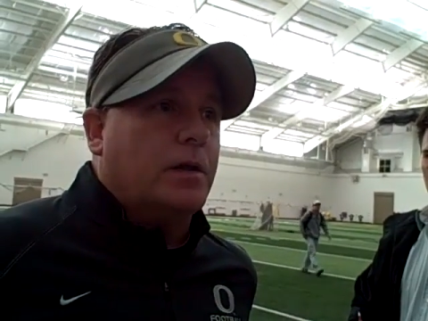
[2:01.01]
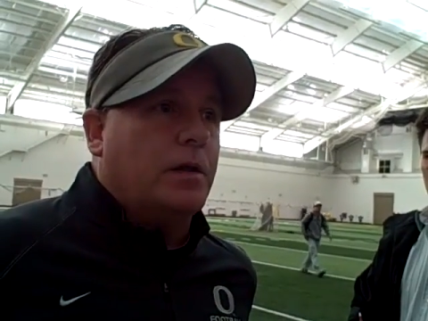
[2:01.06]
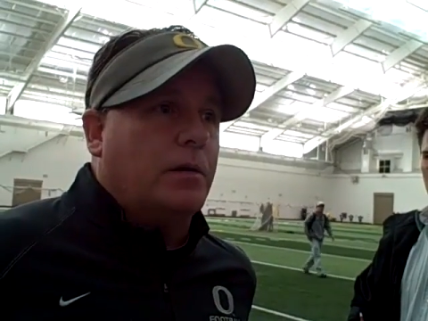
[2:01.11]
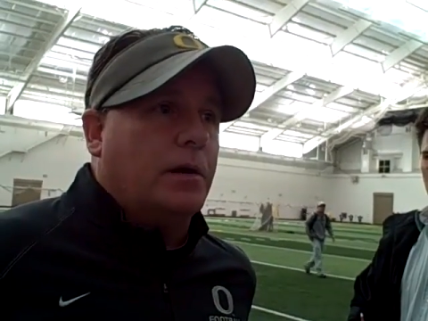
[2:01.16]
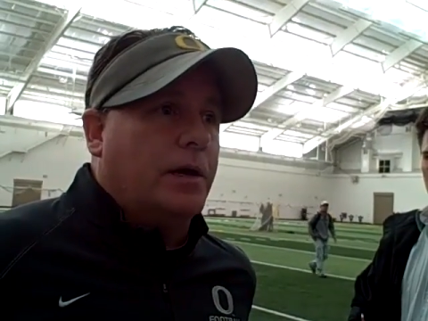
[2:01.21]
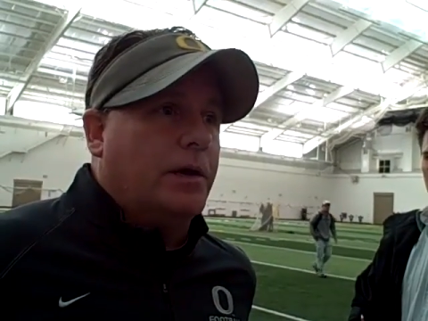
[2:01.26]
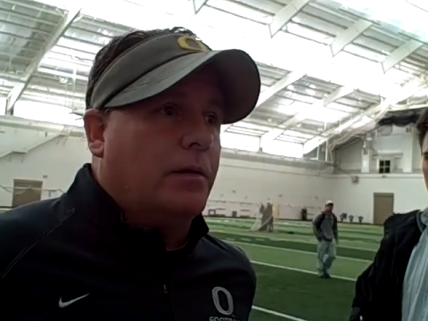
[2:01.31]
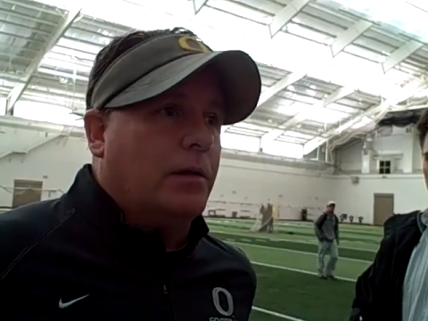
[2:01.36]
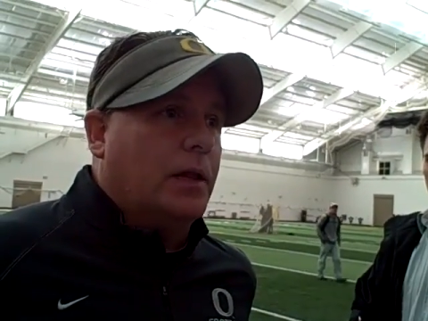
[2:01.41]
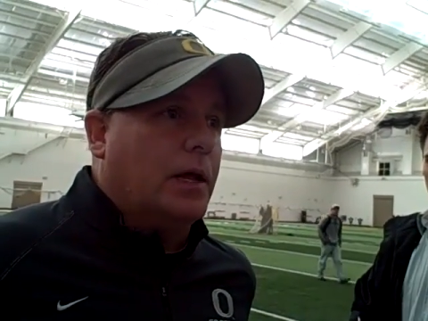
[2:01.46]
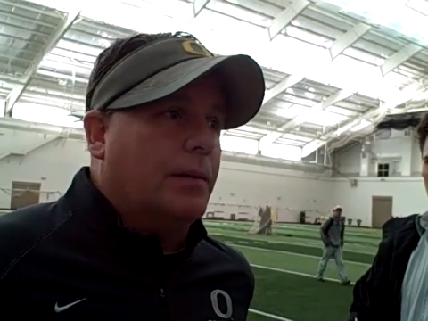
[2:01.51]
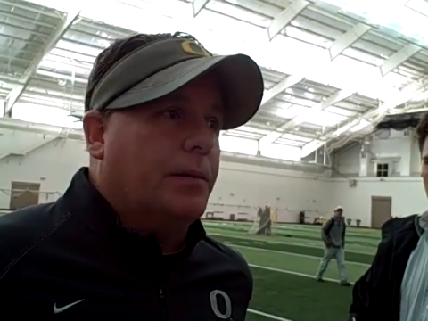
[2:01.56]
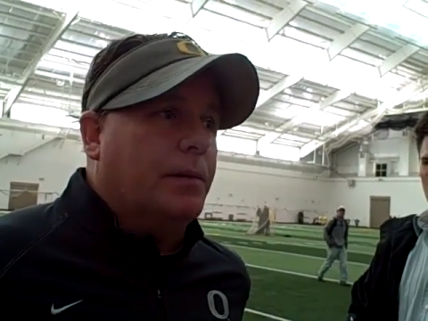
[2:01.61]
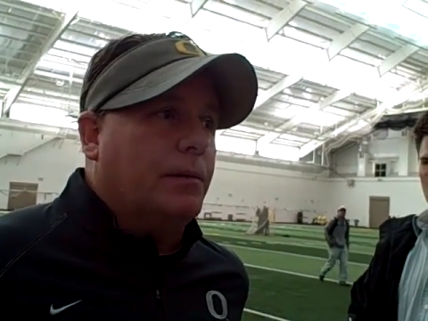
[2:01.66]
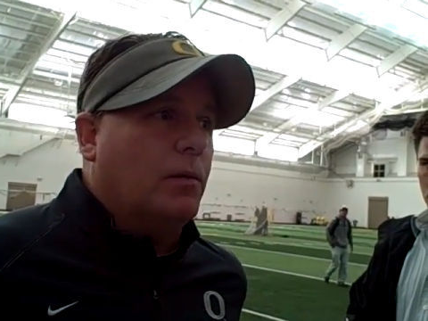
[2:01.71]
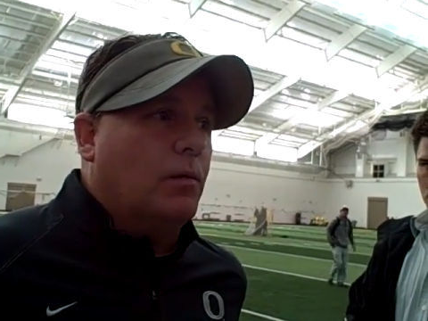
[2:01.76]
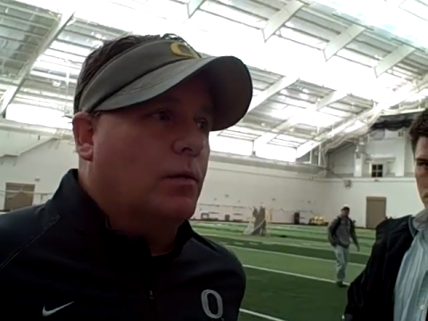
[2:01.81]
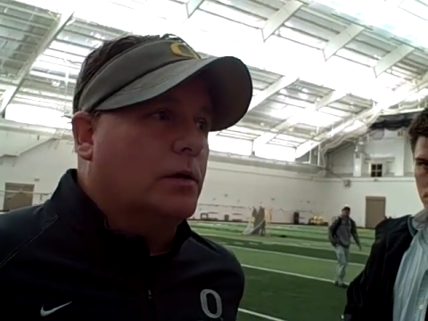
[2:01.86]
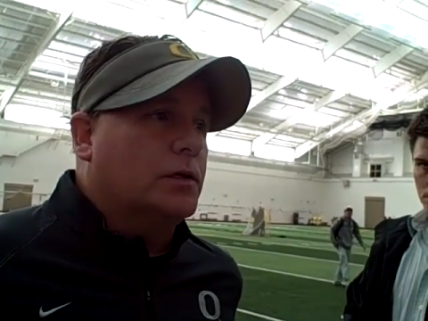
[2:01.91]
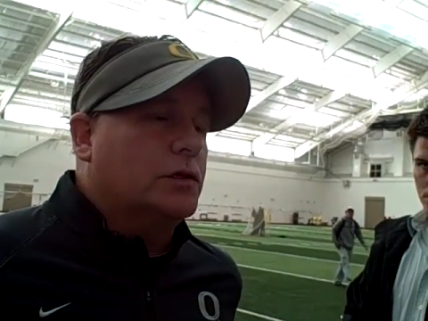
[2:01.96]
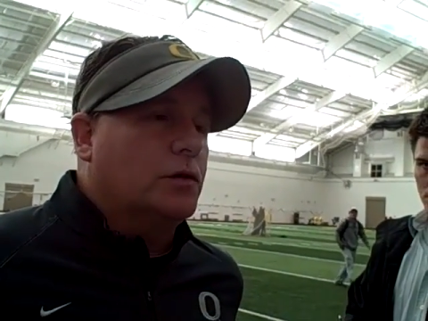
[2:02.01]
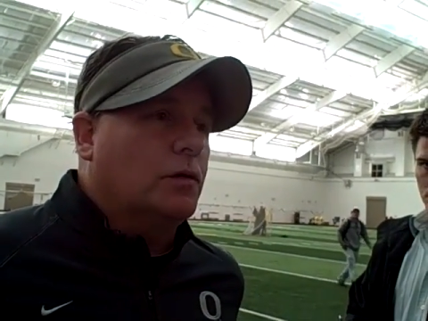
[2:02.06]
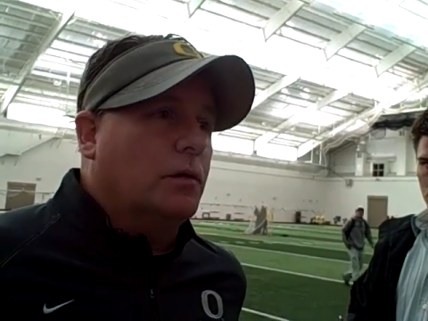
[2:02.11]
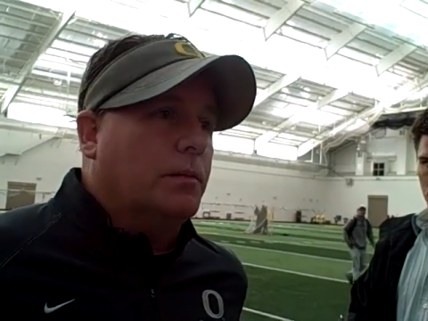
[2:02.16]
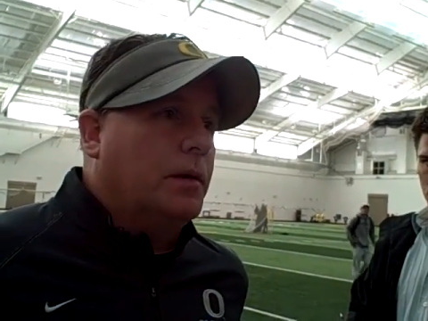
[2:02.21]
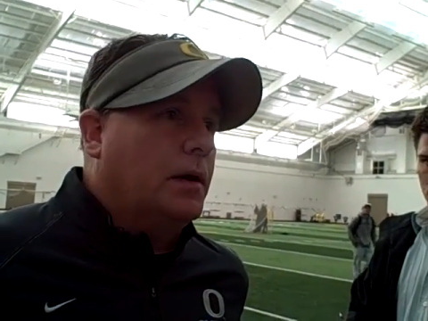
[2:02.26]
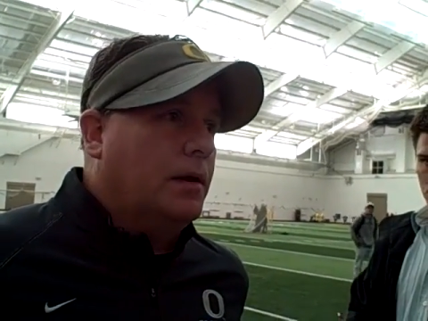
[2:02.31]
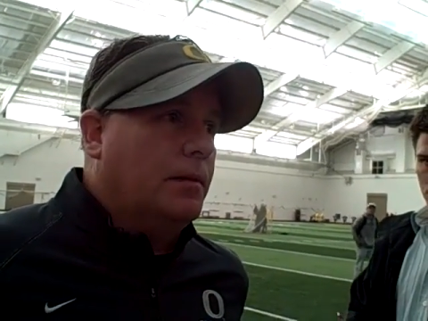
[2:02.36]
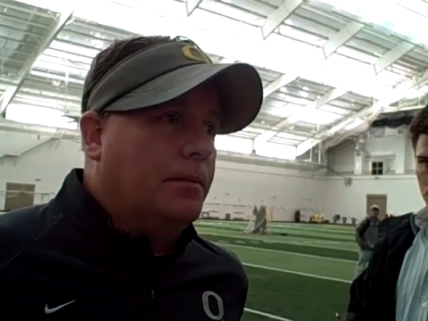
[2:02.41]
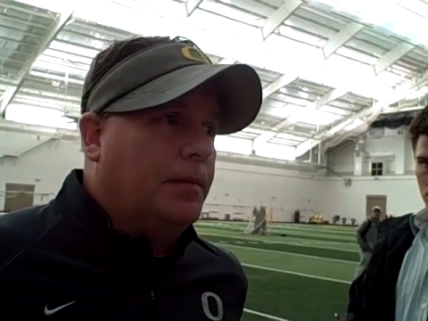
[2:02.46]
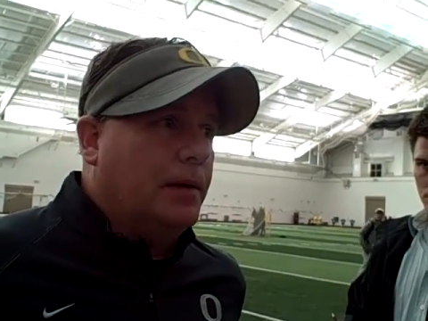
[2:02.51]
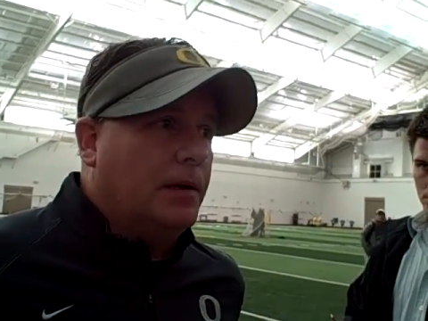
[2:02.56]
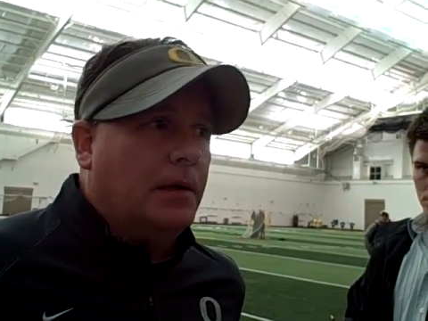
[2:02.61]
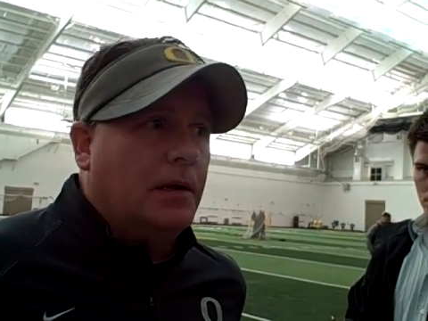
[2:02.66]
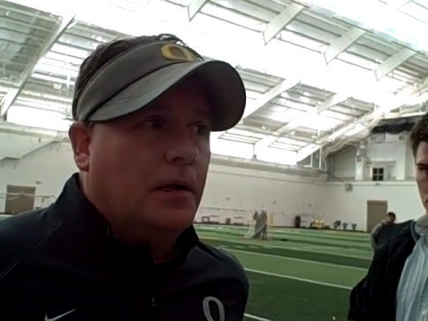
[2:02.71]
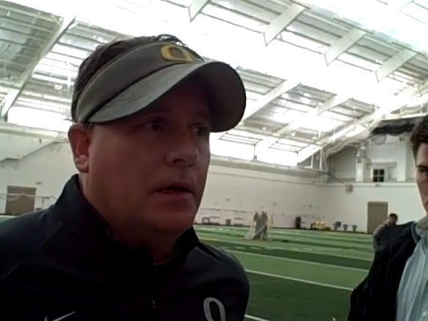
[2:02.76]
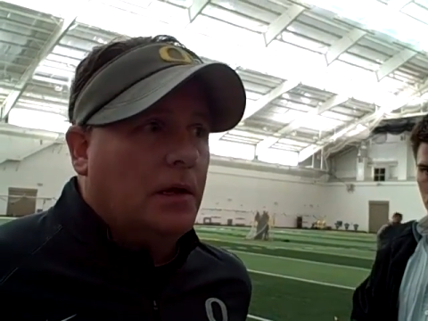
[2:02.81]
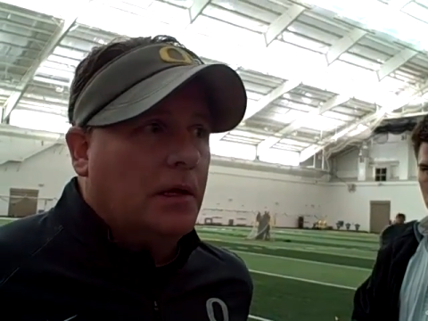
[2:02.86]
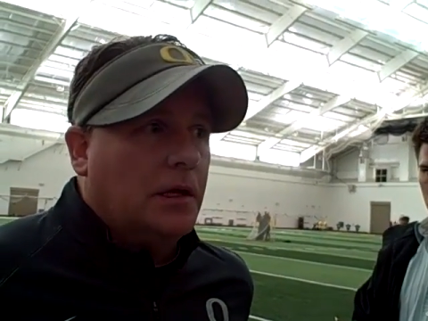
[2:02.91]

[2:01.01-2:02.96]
I know a lot of people weren't sure about him, but